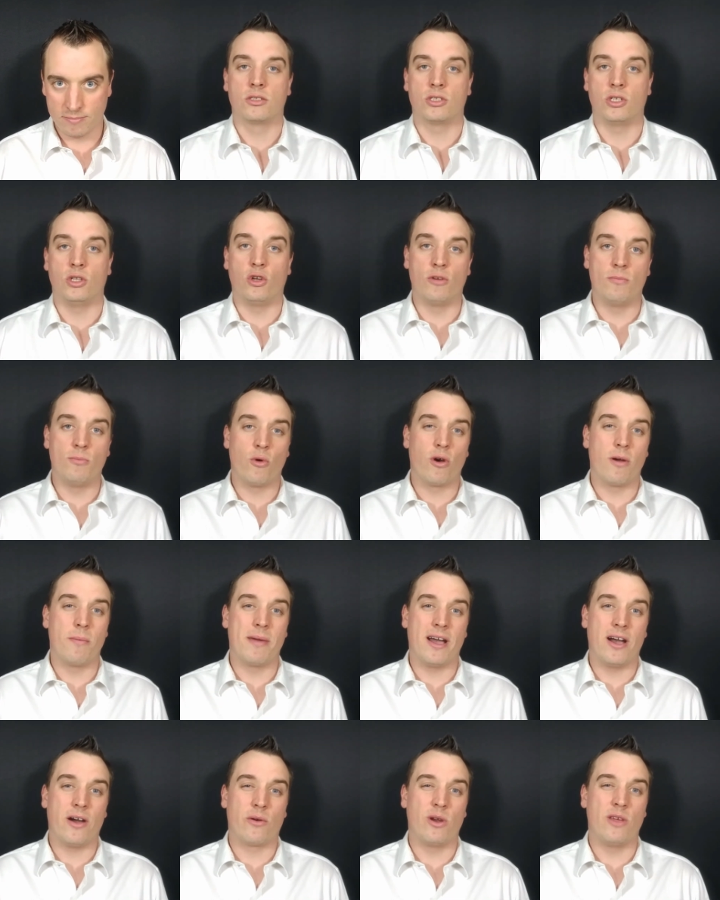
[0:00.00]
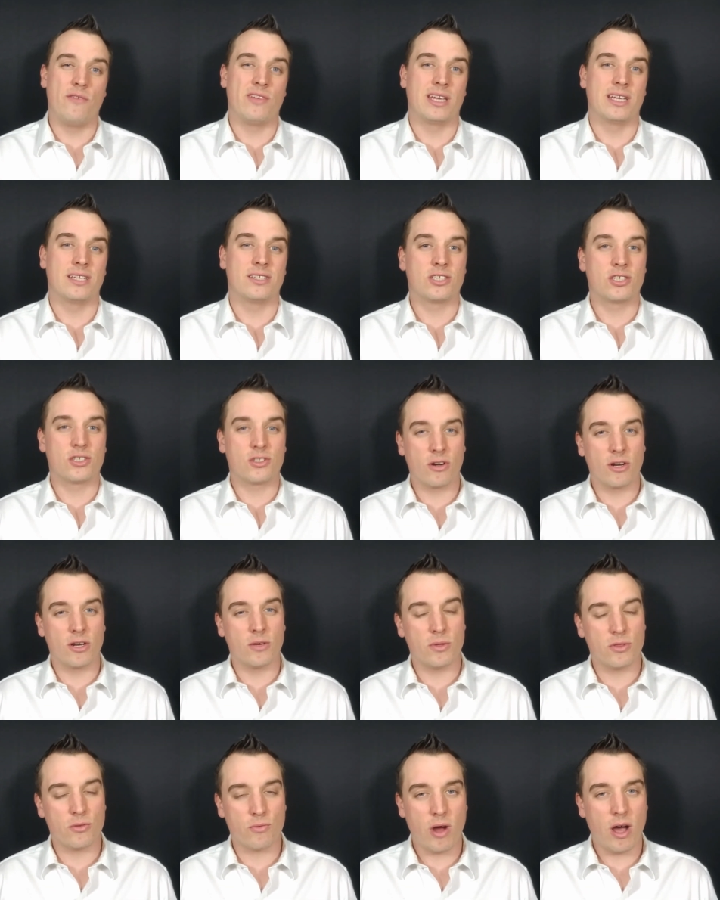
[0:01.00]
To learn more about or even get
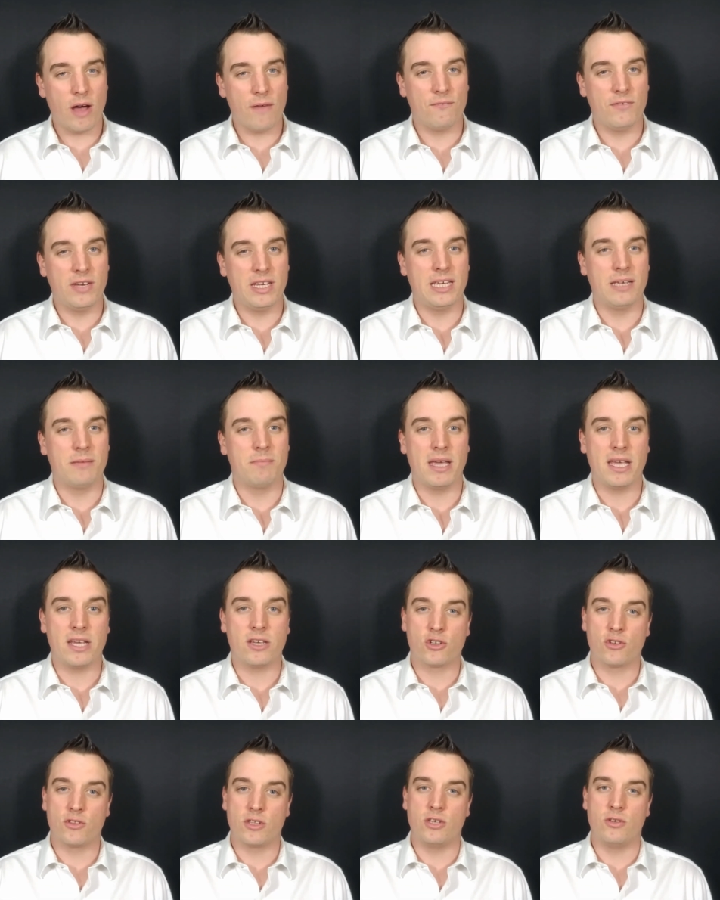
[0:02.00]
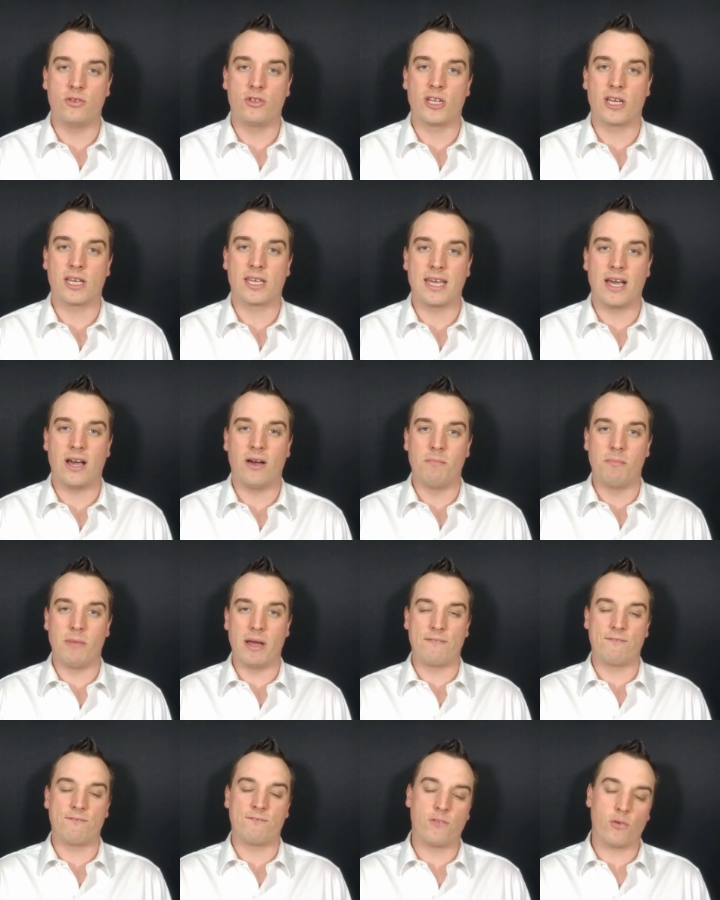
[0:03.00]
started with raw feeding, make sure that you check out
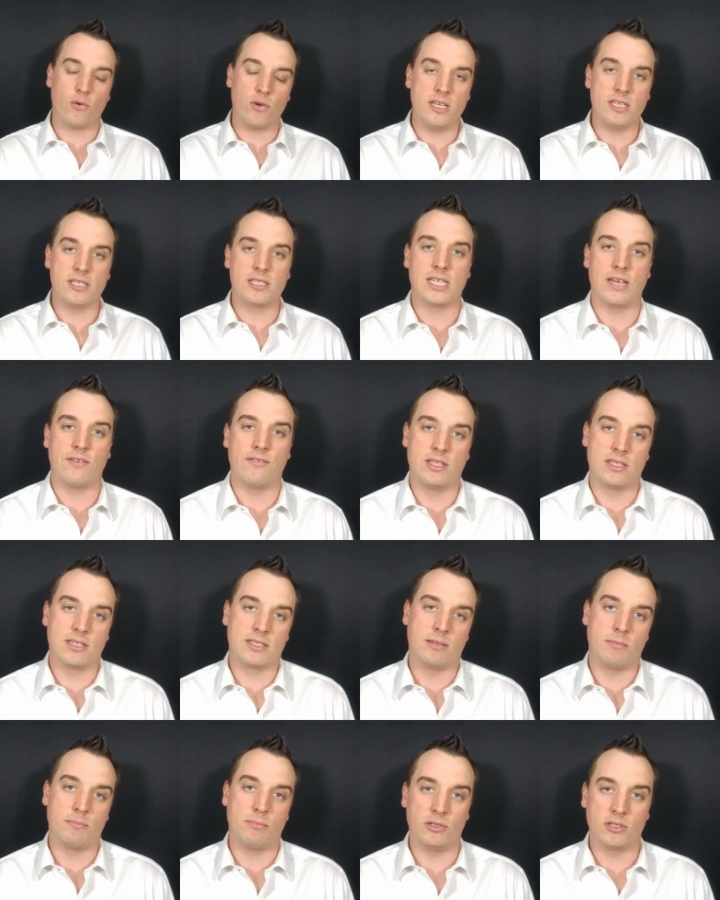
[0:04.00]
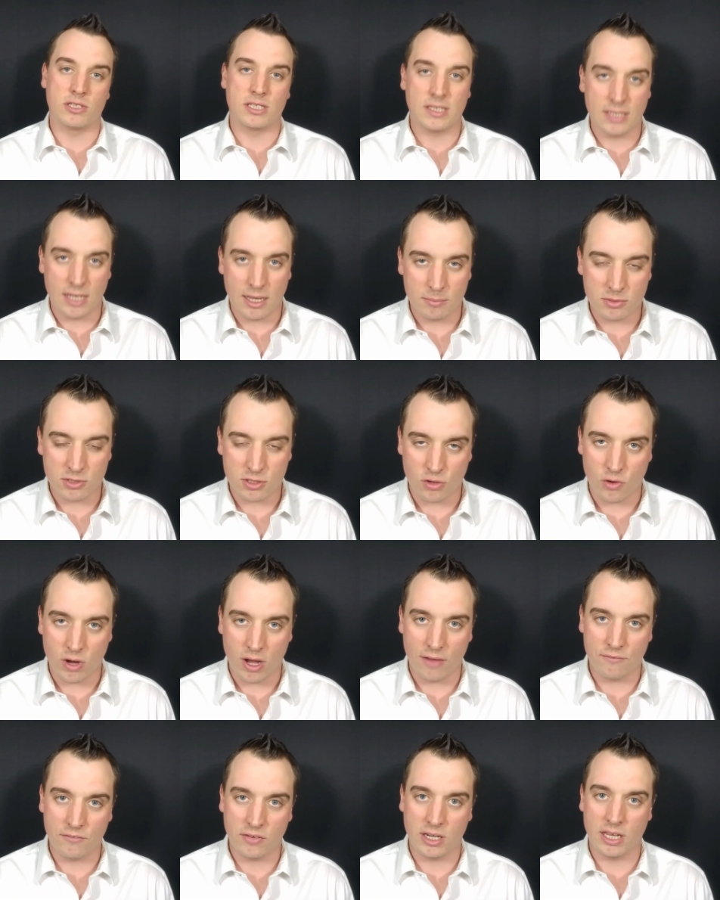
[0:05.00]
my free 7 simple steps to
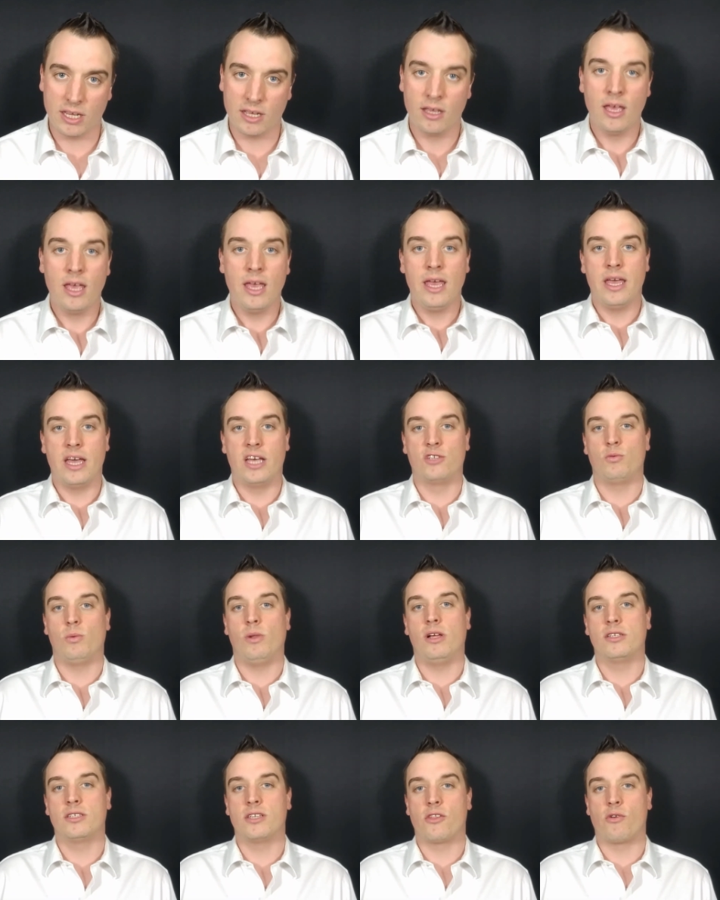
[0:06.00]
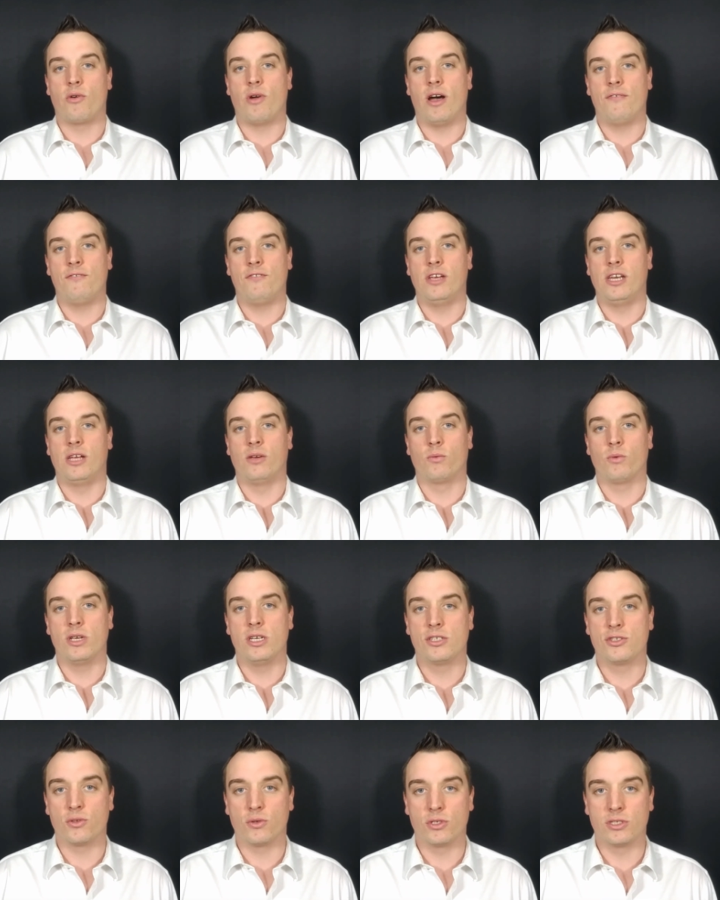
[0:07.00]
raw feeding, as well as other raw feeding
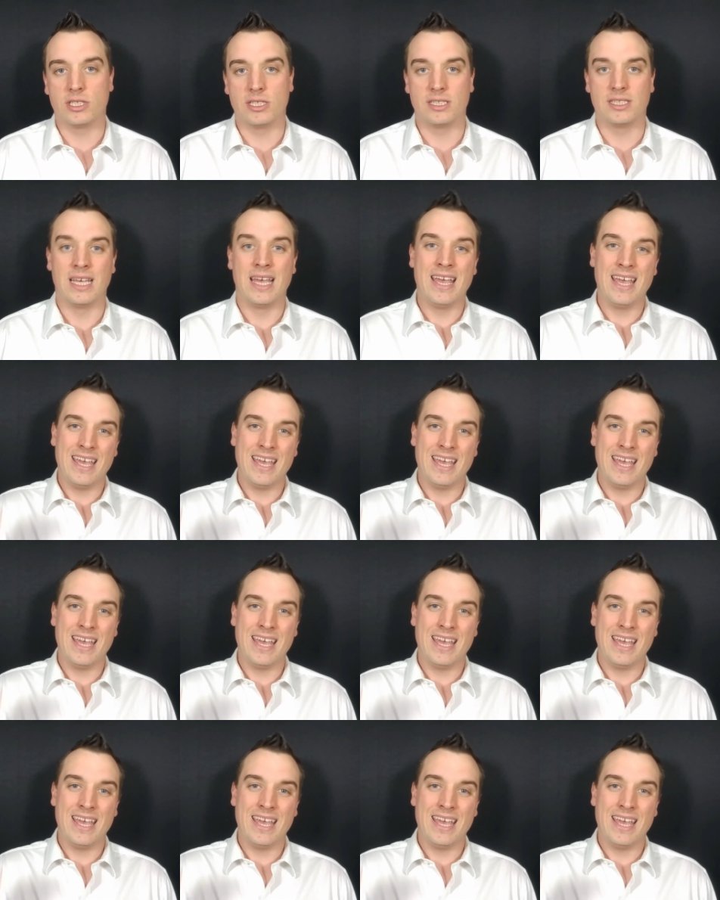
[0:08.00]
resources